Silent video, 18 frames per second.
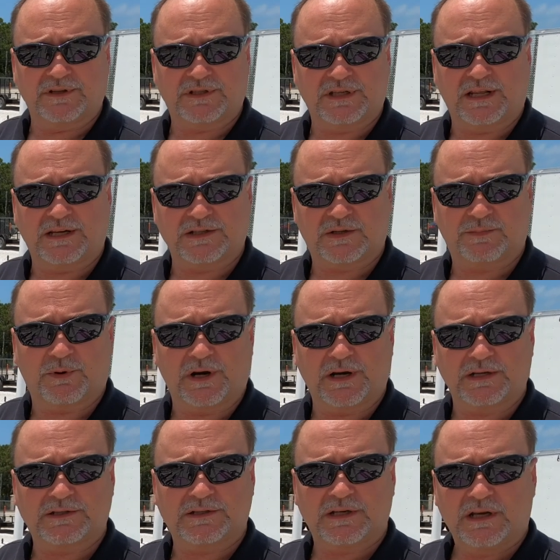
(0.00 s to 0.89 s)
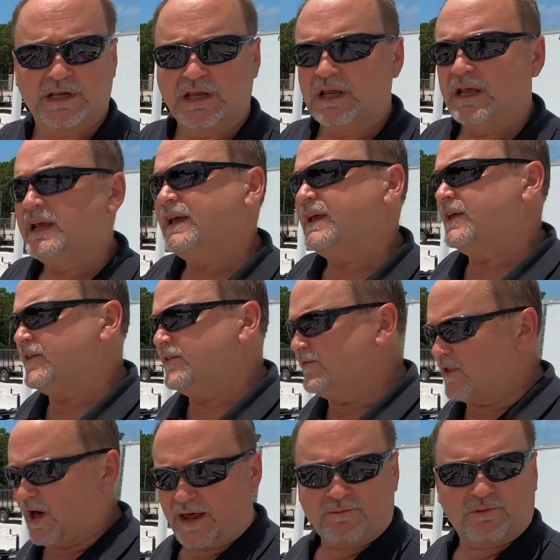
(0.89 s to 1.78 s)
a set of springs.
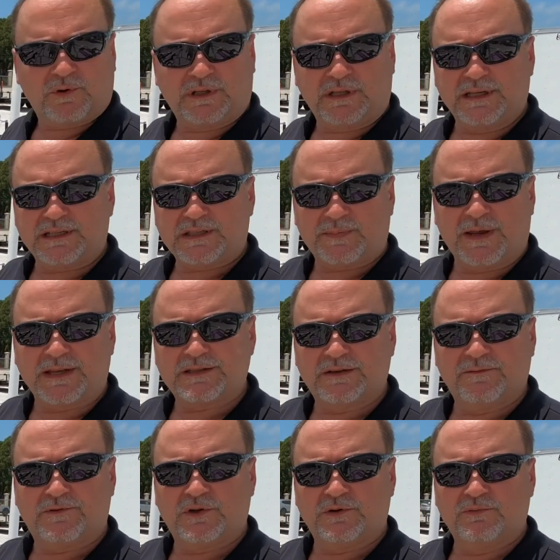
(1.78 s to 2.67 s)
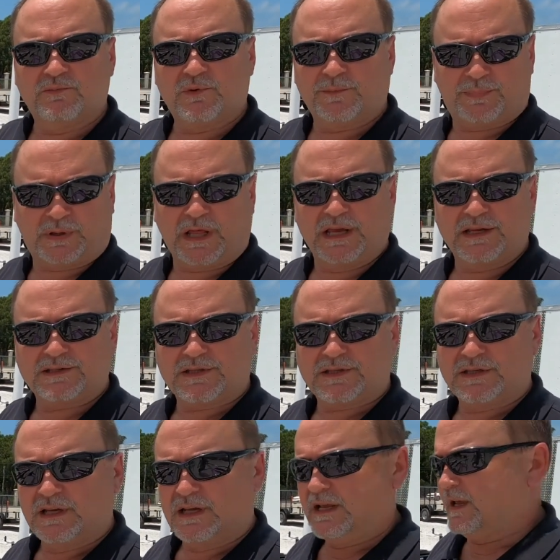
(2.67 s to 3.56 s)
Not really expensive to
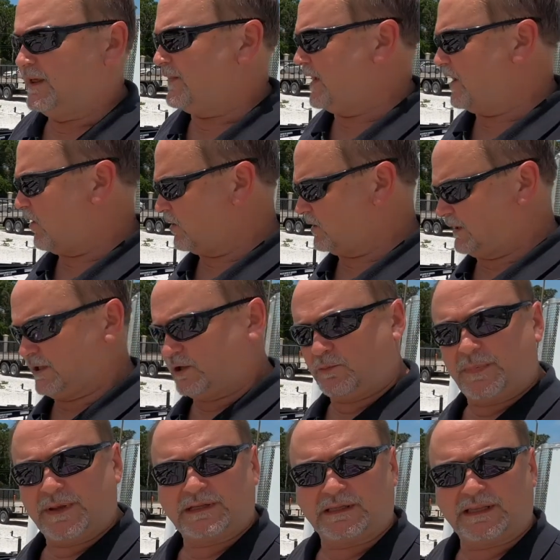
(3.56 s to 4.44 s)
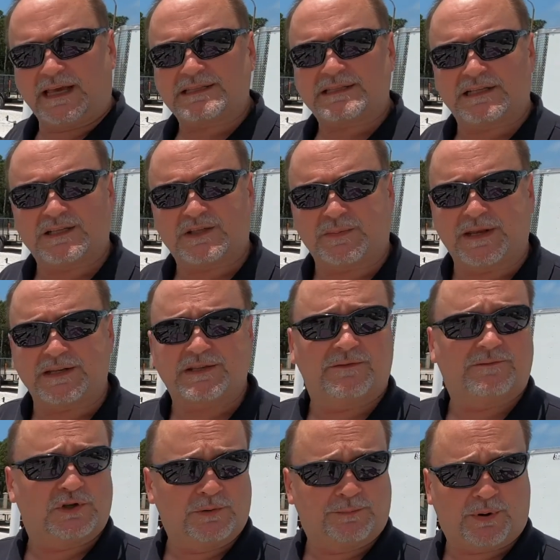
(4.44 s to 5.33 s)
replace. They are a little bit less
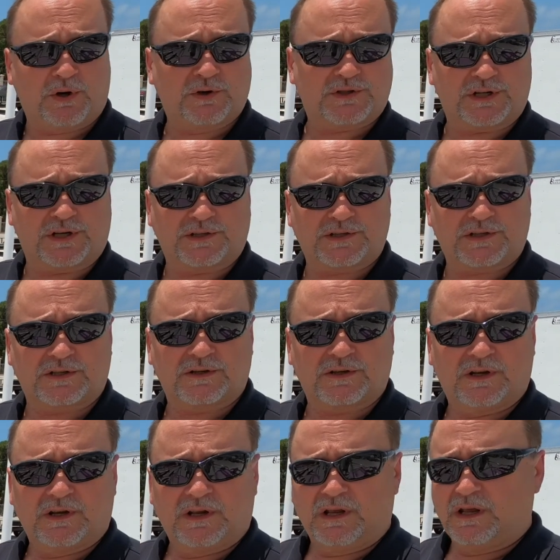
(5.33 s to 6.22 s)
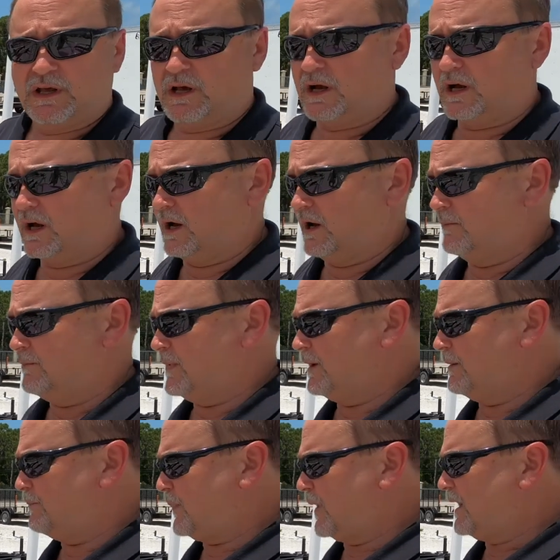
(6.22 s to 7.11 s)
expensive to purchase.
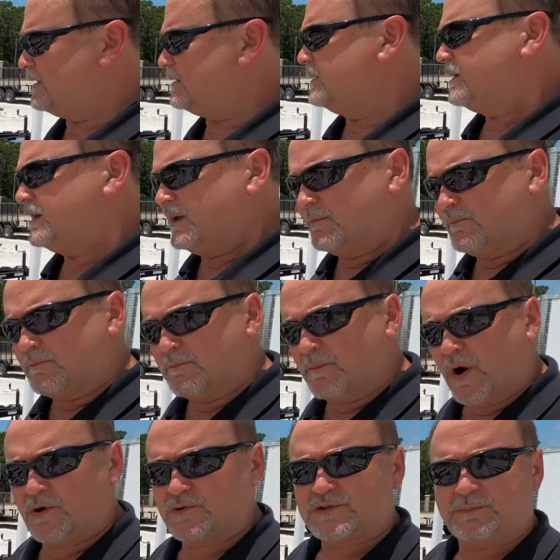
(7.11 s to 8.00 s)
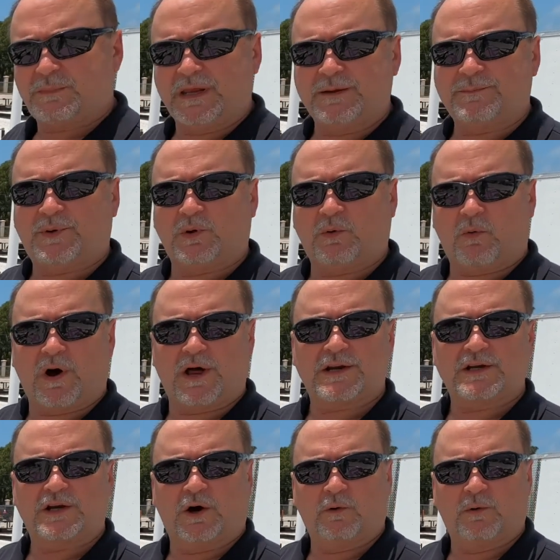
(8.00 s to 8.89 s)
But most people
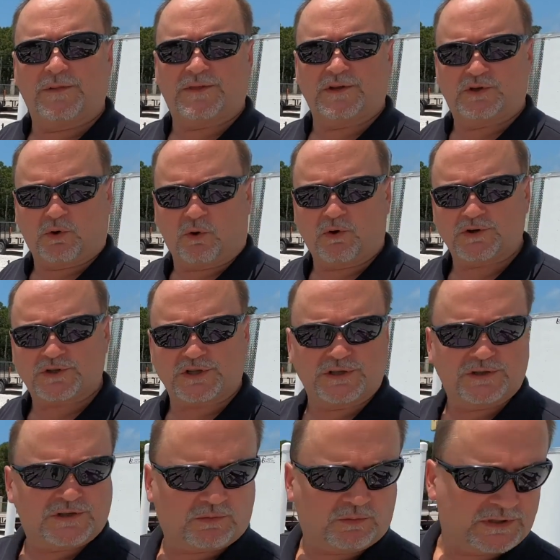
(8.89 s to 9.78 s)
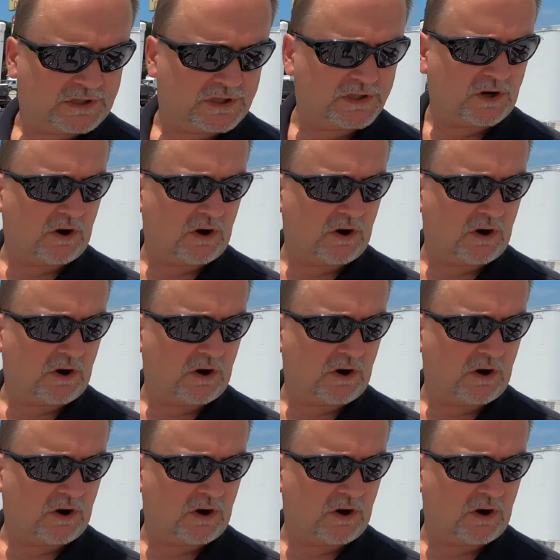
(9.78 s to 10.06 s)
want to go with the torsions, which is